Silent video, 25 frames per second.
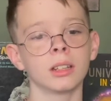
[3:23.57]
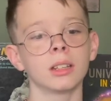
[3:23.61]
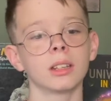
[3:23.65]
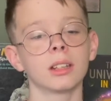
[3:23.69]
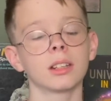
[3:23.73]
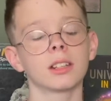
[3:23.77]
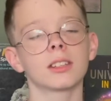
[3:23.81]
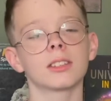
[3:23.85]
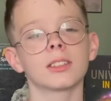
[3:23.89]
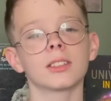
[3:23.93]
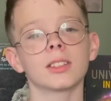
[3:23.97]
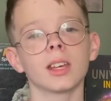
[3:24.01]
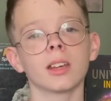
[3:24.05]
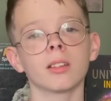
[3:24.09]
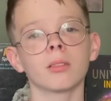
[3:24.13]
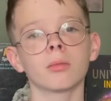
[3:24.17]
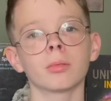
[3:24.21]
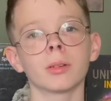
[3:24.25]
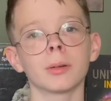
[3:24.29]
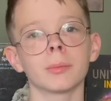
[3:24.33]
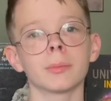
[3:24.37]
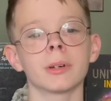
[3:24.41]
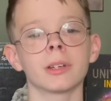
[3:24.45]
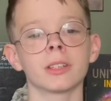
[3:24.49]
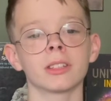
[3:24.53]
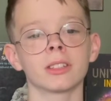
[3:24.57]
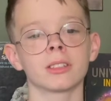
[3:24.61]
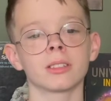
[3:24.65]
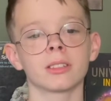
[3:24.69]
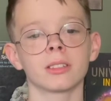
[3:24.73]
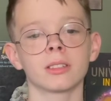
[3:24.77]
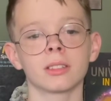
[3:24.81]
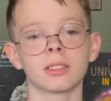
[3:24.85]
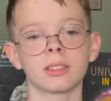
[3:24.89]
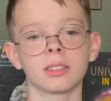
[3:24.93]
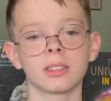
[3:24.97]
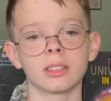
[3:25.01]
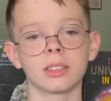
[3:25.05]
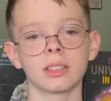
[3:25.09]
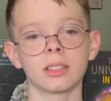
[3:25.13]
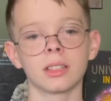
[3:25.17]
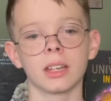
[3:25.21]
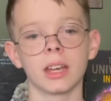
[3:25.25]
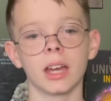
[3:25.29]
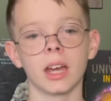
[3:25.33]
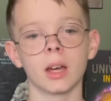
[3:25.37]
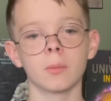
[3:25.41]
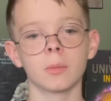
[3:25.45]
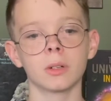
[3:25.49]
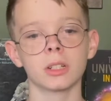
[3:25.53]
Instead, we must see
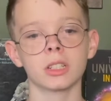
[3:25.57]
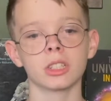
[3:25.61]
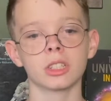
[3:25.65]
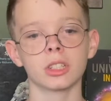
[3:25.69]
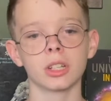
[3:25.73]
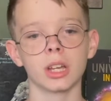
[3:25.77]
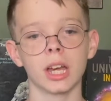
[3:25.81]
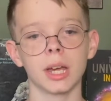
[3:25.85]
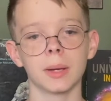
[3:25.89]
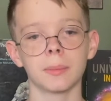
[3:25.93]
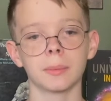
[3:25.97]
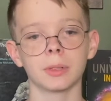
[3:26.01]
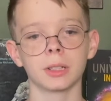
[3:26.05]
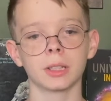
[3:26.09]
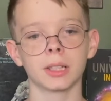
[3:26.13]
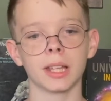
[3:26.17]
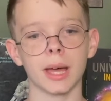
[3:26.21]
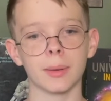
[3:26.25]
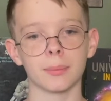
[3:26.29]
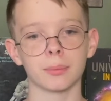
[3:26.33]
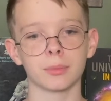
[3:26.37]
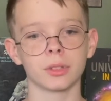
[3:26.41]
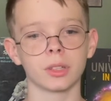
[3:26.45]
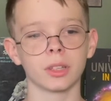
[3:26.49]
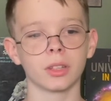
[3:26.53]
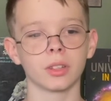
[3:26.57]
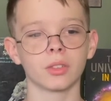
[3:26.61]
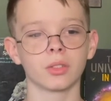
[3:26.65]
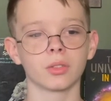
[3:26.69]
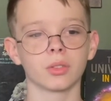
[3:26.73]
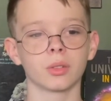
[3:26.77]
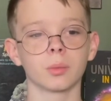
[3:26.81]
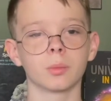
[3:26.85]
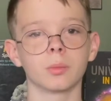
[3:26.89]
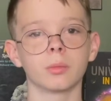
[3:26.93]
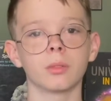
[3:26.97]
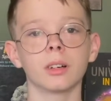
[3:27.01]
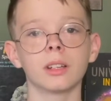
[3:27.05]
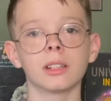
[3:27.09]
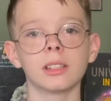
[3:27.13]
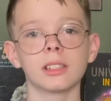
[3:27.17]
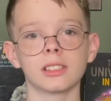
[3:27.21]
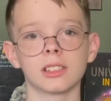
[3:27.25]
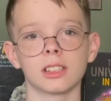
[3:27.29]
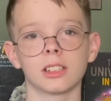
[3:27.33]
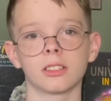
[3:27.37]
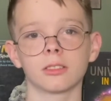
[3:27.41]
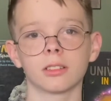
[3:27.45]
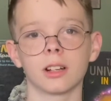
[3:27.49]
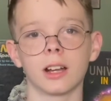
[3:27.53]
how much time elapses from one
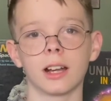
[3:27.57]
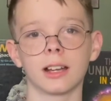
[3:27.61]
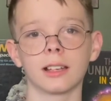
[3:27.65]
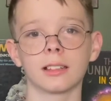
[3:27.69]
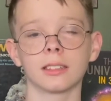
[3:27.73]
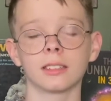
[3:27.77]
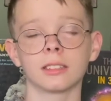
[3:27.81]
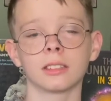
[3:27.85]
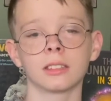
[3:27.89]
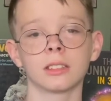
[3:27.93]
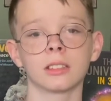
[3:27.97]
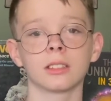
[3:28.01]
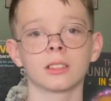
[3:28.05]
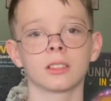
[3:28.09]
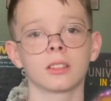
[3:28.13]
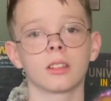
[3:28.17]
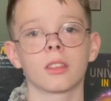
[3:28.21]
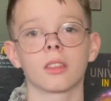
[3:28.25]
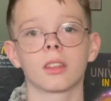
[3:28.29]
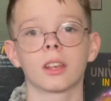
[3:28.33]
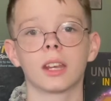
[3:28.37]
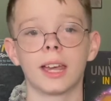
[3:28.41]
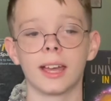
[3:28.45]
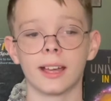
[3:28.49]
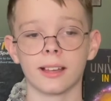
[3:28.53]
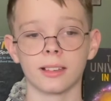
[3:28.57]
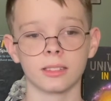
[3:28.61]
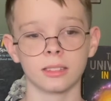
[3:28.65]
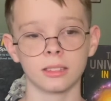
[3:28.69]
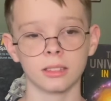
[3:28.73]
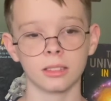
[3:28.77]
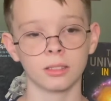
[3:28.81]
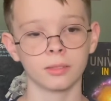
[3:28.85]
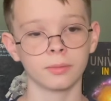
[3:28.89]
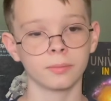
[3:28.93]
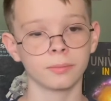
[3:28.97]
sunrise to the next.